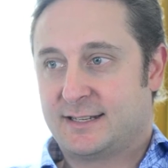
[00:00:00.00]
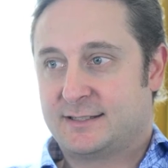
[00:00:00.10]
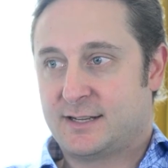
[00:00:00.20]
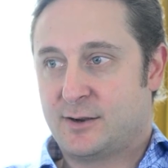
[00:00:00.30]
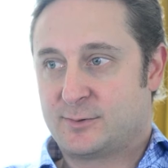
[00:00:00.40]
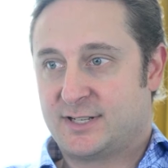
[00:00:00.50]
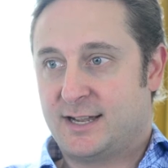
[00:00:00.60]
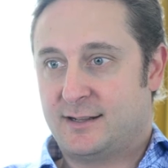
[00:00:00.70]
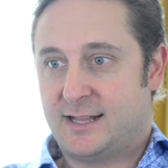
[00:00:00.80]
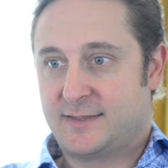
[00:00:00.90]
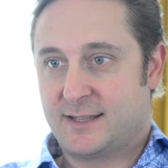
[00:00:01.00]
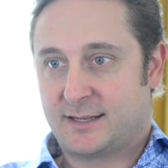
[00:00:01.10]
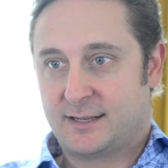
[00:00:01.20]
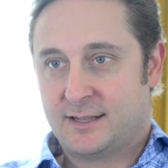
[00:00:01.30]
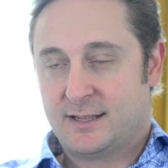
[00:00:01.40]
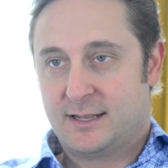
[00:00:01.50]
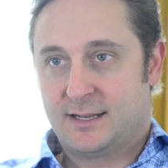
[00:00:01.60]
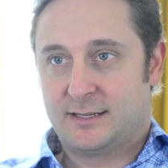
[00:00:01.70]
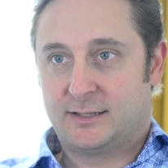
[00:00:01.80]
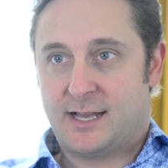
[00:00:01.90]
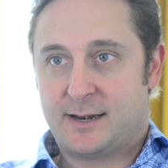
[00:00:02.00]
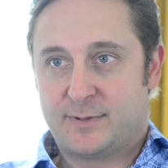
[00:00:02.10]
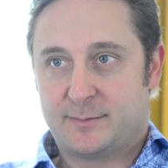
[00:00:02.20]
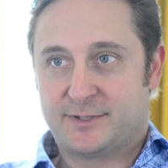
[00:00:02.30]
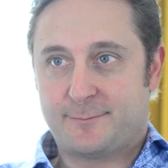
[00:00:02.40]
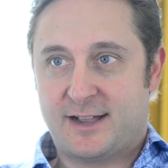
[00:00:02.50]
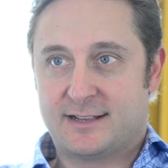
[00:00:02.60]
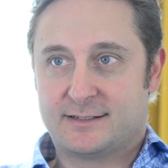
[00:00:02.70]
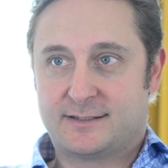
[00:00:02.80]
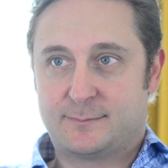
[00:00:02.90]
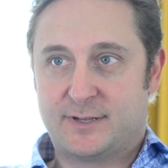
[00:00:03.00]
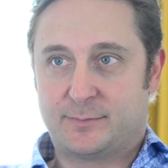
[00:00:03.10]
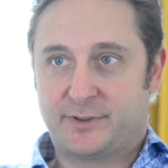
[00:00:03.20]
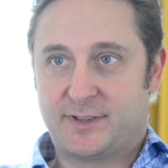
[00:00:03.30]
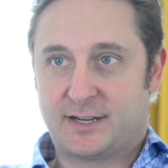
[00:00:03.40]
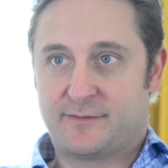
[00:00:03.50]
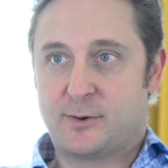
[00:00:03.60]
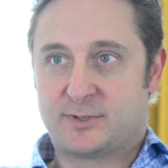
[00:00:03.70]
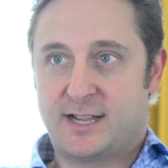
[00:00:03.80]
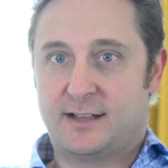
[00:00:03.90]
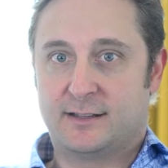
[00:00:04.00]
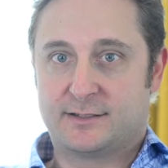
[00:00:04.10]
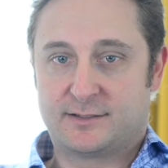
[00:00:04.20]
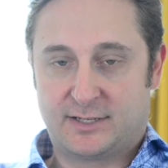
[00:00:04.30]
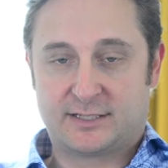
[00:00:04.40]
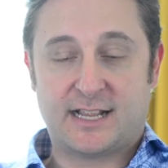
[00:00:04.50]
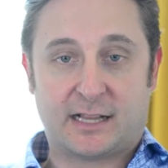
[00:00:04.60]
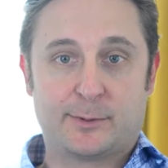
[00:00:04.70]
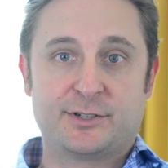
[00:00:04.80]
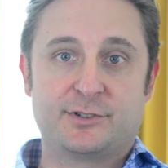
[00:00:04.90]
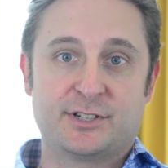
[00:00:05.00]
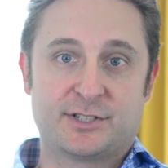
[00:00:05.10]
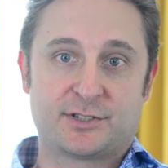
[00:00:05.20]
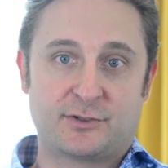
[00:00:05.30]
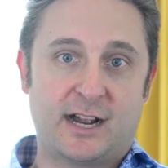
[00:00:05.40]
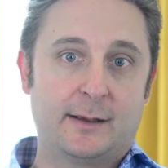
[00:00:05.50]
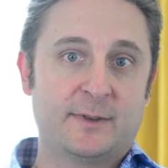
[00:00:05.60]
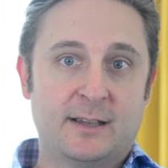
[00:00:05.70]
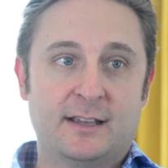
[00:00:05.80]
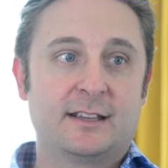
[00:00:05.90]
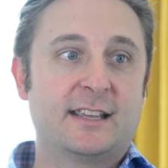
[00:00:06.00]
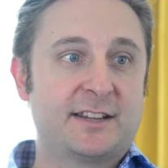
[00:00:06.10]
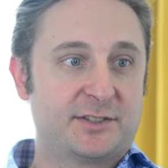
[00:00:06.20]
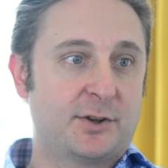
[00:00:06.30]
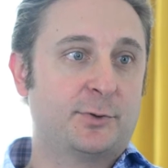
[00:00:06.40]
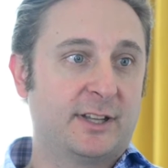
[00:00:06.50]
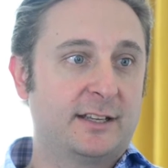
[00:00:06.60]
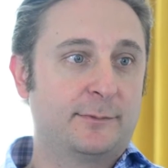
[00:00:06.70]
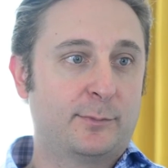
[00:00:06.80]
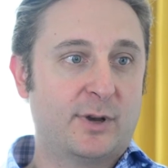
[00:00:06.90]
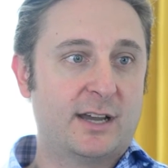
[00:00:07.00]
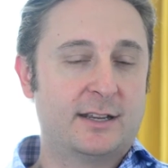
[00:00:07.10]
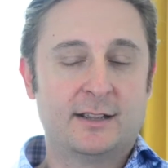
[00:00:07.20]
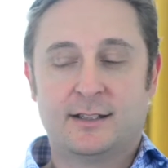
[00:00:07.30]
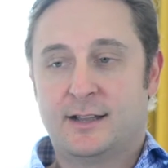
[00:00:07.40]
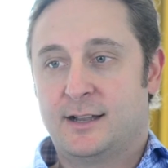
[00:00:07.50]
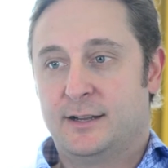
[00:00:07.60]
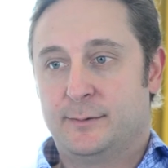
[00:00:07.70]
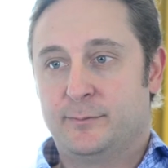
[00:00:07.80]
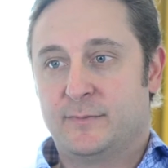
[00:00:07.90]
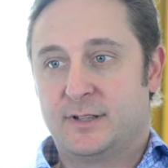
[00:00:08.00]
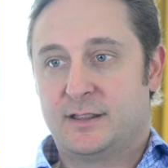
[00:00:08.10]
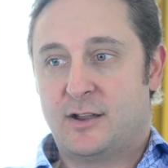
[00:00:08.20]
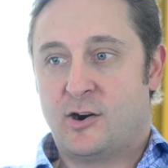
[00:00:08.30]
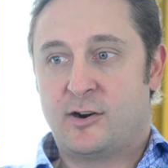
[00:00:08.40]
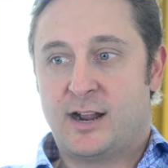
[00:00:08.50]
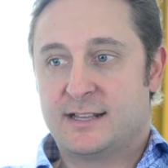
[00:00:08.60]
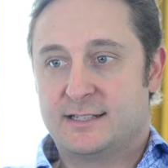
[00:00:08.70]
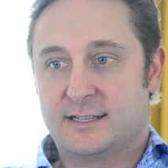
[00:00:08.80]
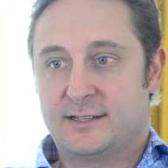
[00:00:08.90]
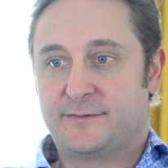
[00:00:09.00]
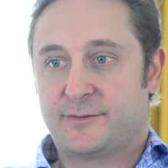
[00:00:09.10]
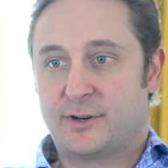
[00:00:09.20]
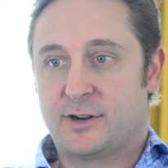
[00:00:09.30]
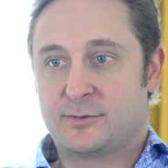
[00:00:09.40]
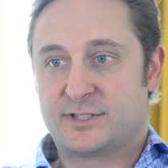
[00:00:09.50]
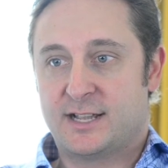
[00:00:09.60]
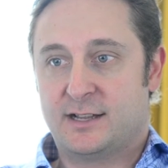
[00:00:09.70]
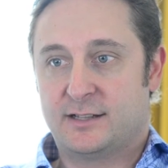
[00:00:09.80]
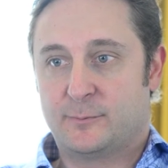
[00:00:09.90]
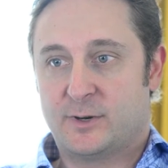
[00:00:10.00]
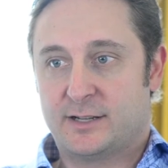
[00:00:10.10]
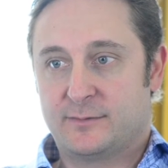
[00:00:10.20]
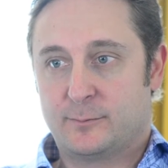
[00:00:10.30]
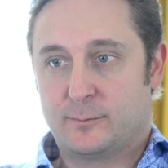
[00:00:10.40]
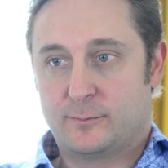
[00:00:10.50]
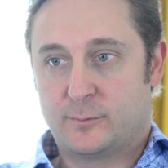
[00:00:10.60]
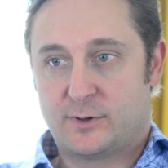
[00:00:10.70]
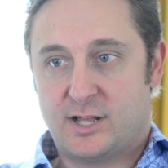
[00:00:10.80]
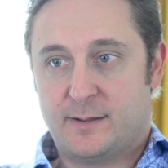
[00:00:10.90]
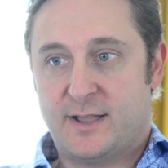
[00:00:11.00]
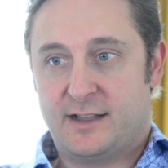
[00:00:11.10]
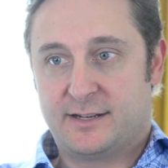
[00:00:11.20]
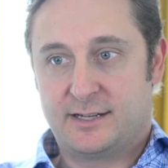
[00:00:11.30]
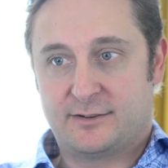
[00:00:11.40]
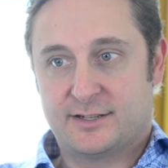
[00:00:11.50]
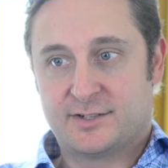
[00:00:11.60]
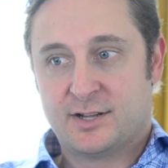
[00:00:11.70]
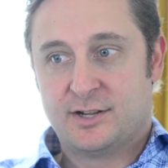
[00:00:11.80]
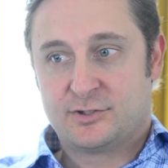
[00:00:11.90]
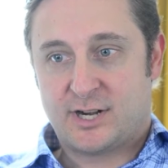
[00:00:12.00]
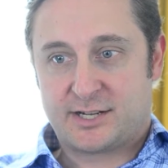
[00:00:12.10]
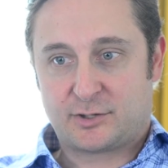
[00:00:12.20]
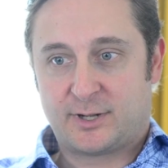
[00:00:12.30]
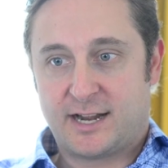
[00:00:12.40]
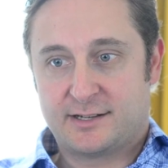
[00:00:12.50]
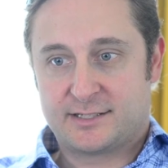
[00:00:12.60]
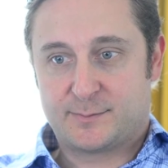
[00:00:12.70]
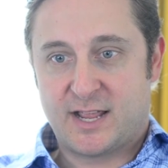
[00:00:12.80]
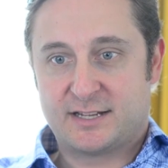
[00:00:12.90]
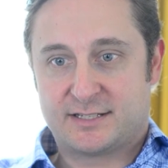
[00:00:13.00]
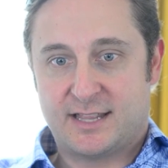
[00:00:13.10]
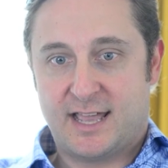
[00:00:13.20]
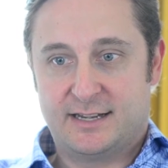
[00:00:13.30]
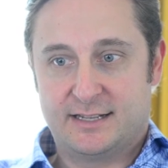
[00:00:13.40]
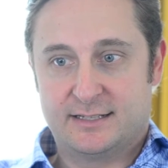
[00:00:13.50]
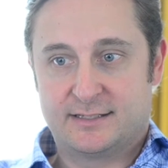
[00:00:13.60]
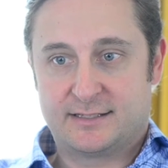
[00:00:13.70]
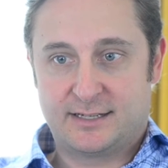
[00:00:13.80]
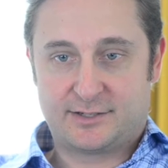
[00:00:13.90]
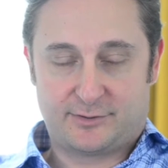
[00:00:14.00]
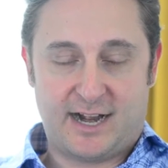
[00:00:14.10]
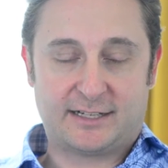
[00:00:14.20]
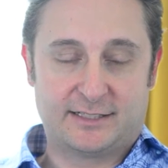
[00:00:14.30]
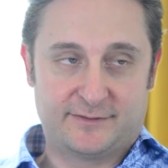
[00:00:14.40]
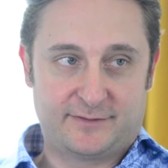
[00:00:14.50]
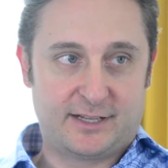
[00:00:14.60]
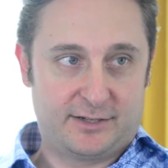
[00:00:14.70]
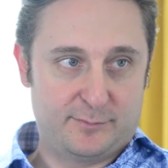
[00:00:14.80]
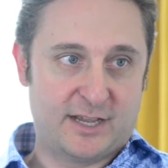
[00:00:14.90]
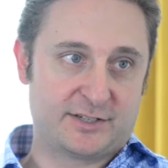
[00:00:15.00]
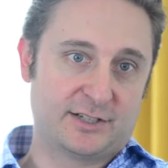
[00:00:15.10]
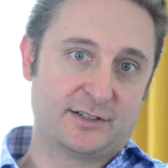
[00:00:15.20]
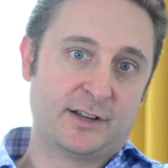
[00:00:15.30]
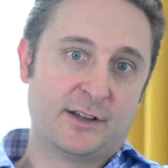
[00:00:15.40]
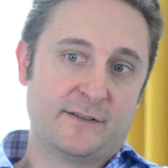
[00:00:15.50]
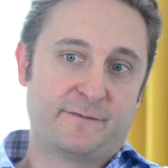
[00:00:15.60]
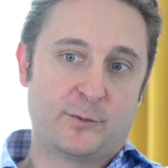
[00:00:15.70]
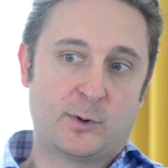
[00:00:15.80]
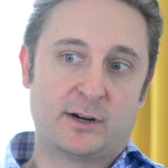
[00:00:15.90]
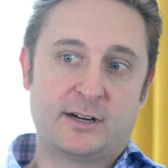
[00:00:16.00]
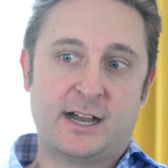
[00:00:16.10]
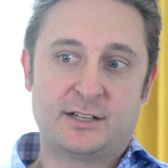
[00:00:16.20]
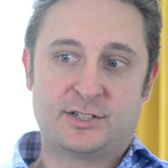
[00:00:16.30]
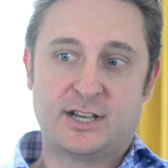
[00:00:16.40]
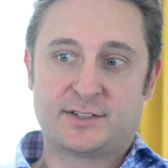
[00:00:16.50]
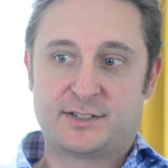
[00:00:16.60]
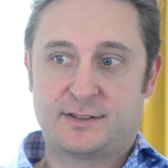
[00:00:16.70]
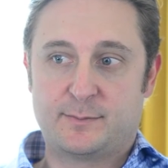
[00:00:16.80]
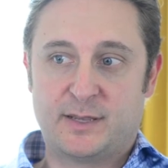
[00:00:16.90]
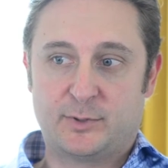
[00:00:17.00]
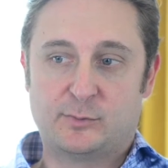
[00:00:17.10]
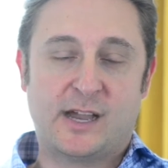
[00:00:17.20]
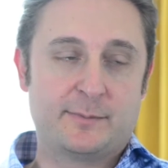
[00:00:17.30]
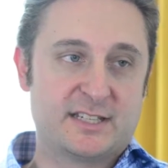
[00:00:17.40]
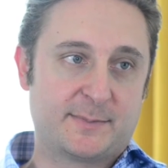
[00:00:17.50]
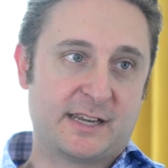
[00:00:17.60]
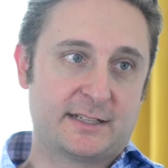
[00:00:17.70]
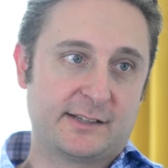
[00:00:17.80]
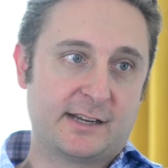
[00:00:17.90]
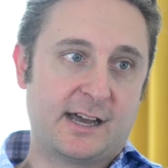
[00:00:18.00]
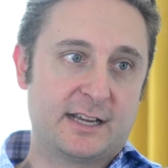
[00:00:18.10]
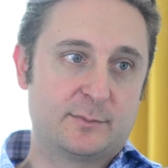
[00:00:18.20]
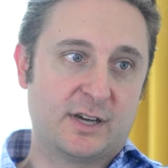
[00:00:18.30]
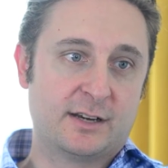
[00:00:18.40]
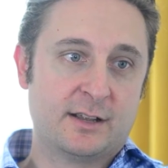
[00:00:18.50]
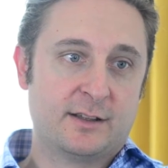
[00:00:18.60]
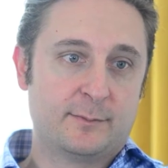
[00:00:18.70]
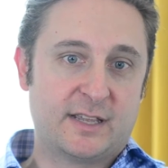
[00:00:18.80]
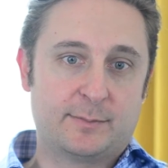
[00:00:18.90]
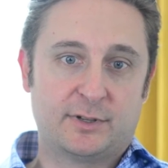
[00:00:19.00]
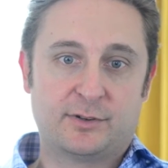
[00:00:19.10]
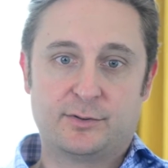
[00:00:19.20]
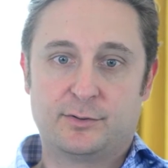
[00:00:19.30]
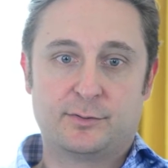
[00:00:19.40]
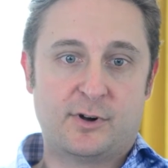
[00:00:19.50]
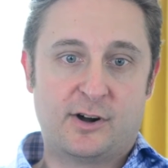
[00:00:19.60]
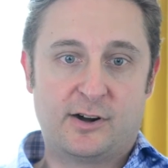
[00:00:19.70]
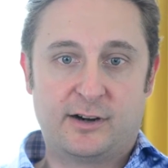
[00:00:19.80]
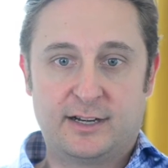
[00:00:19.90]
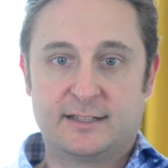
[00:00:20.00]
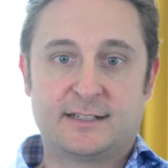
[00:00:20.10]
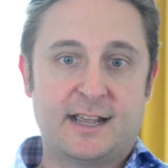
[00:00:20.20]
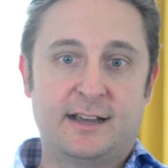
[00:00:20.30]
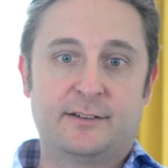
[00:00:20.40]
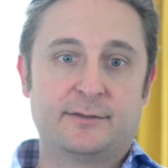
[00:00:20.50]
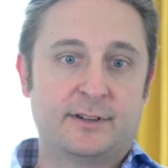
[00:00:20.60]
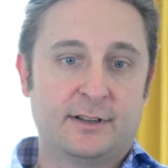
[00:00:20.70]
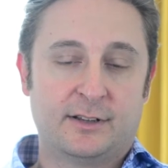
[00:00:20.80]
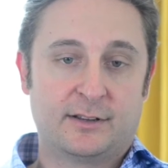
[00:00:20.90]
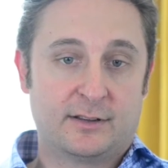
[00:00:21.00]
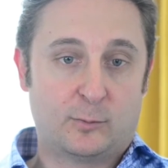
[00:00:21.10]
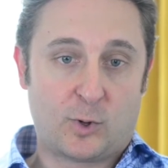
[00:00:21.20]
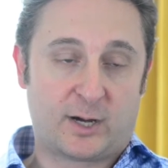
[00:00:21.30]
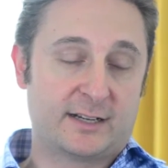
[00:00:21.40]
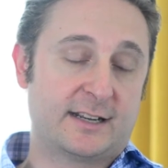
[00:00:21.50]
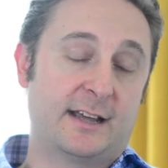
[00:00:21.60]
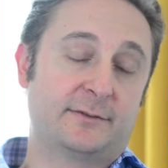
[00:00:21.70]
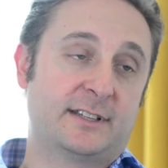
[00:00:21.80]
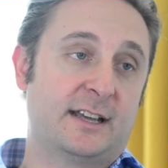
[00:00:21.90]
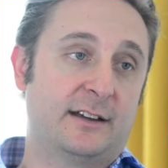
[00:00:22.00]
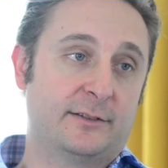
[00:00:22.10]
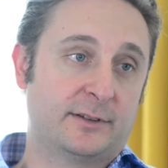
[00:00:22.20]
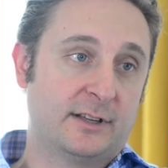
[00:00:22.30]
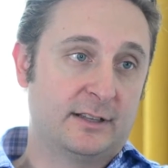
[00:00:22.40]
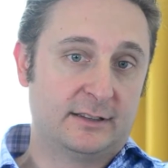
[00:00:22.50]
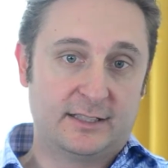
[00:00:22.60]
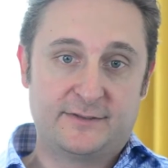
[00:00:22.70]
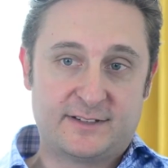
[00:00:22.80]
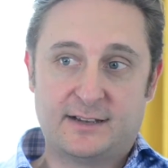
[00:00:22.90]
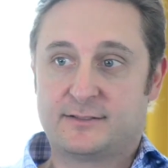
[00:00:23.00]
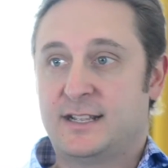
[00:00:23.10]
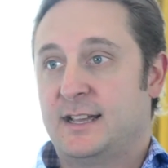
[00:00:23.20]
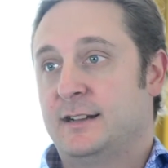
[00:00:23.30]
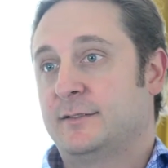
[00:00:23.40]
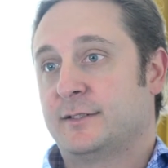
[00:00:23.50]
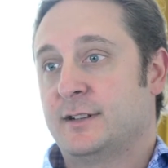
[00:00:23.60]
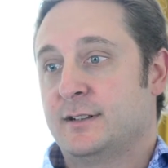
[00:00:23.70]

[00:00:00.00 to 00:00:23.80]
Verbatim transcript: is a hotel, I think in a lot of people's minds, people think of hotel as exactly what you just described guests only. Right. right? Um, our idea for a hotel and what we're all about here is trying to create a space that is interactive, like you mentioned, for not just the people who might be spending the night, but people who are in town, work in downtown, live downtown,